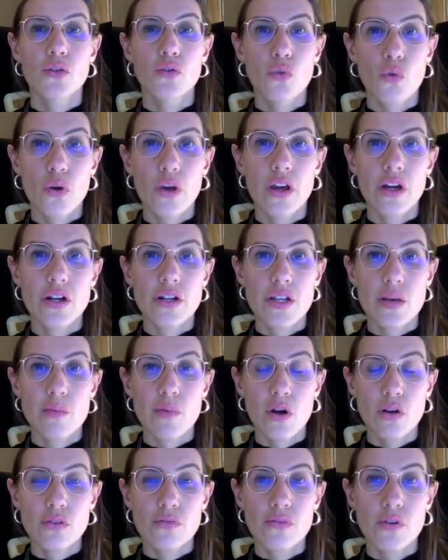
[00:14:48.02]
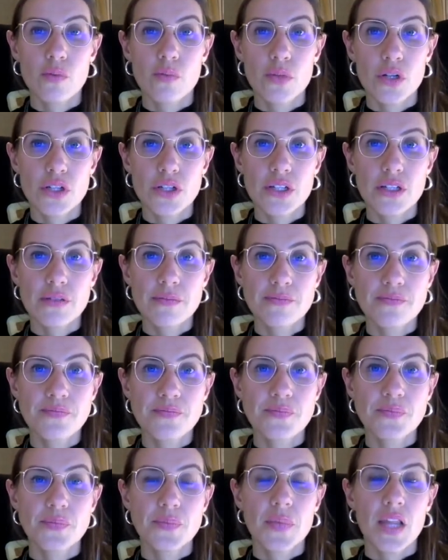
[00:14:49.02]
2 years abroad from Britain.
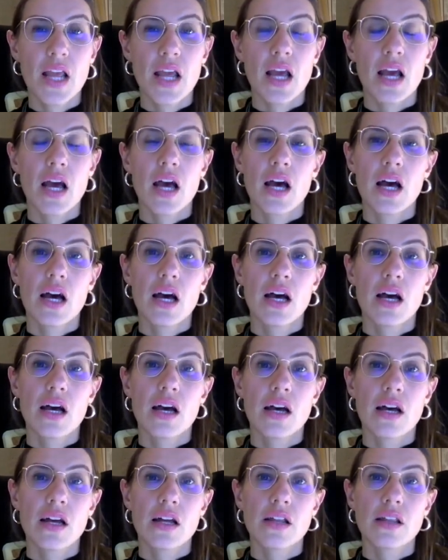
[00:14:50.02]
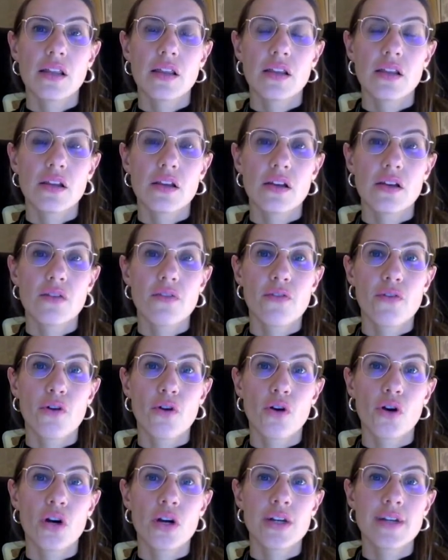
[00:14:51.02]
And
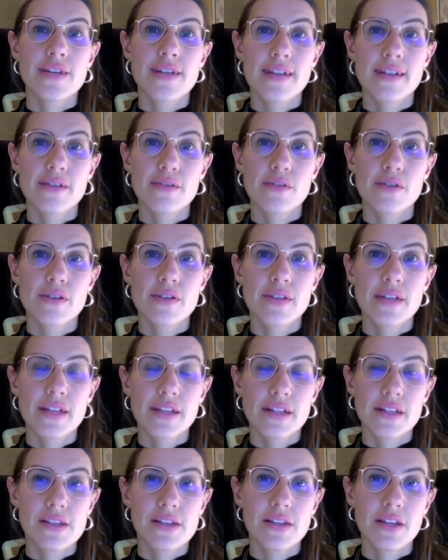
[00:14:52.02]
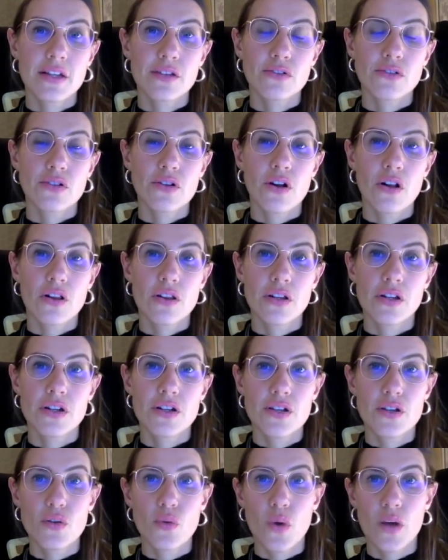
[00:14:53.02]
for settled status
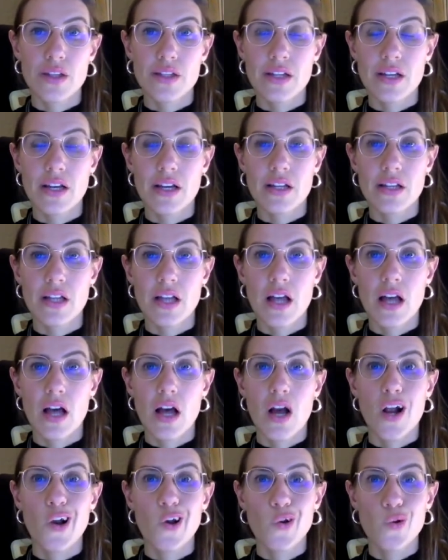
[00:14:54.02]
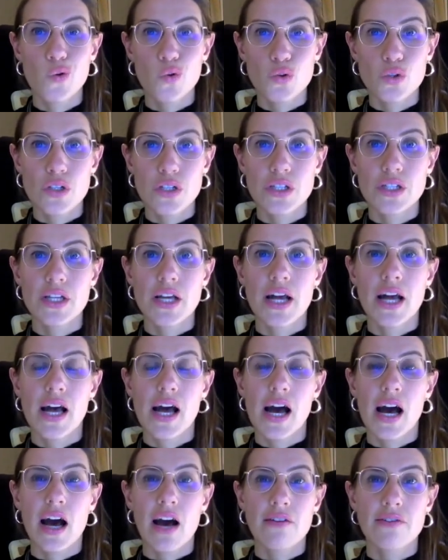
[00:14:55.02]
holders, one can lose it
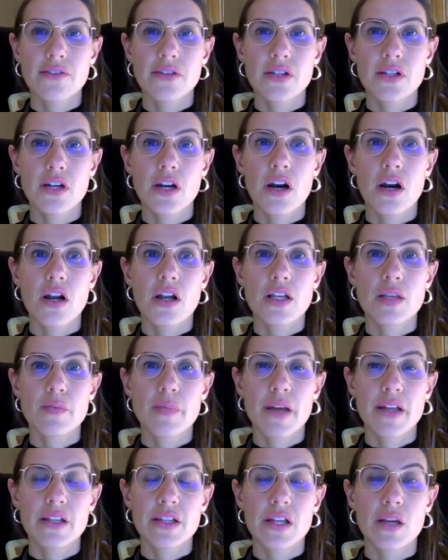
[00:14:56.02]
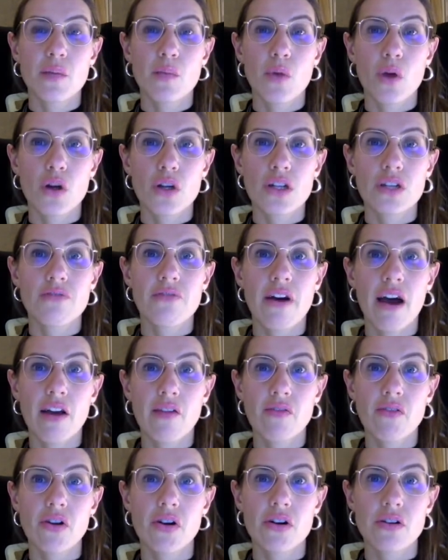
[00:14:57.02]
after spending more than
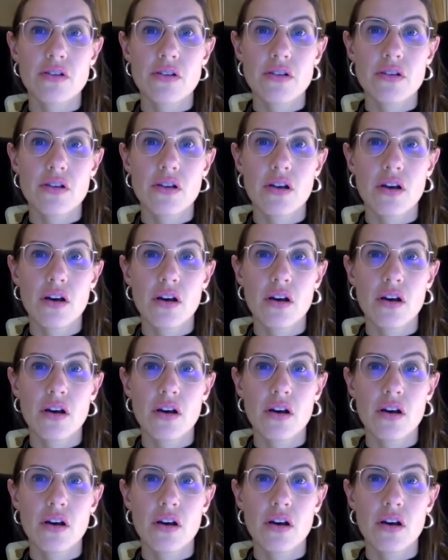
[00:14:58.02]
5 years